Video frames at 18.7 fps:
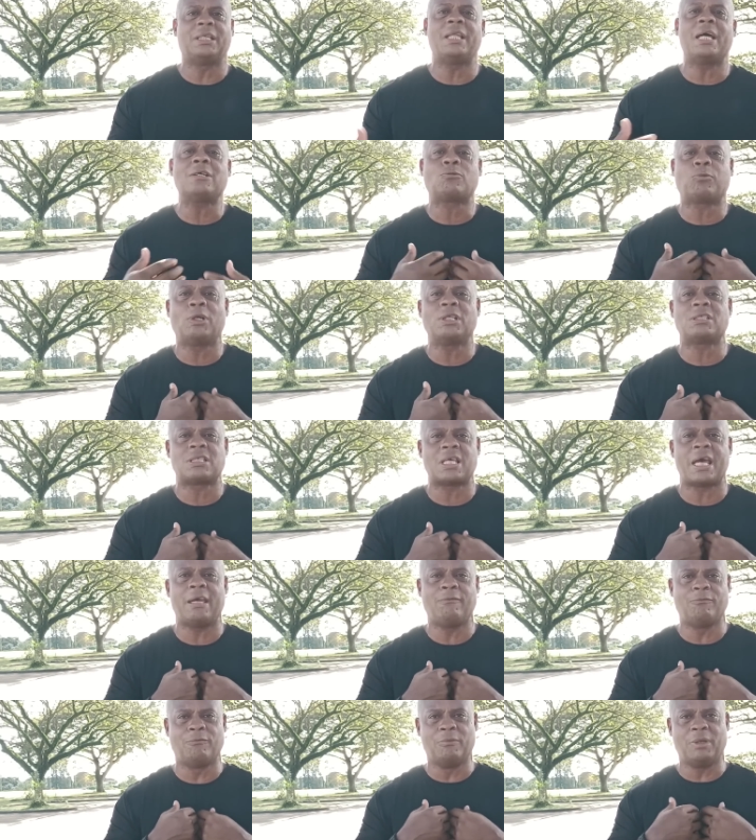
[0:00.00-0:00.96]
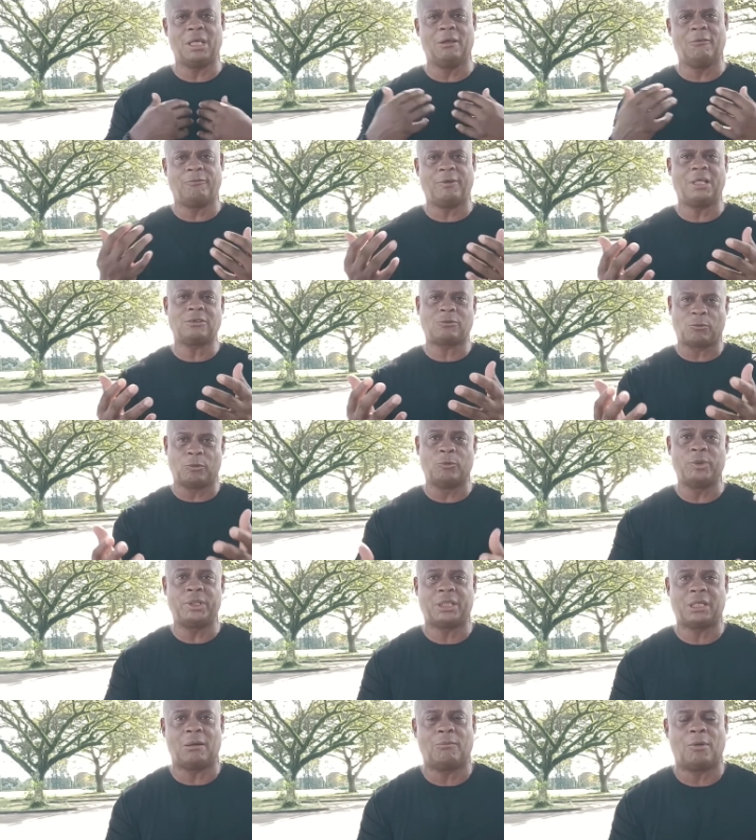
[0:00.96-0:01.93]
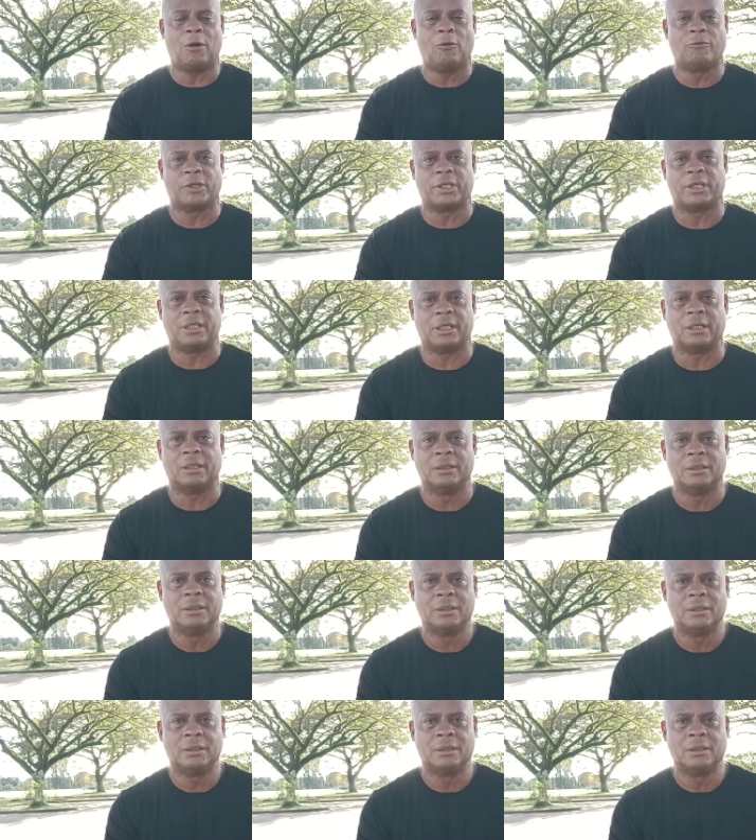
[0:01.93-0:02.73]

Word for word: and that's what saved many of us when we come over here.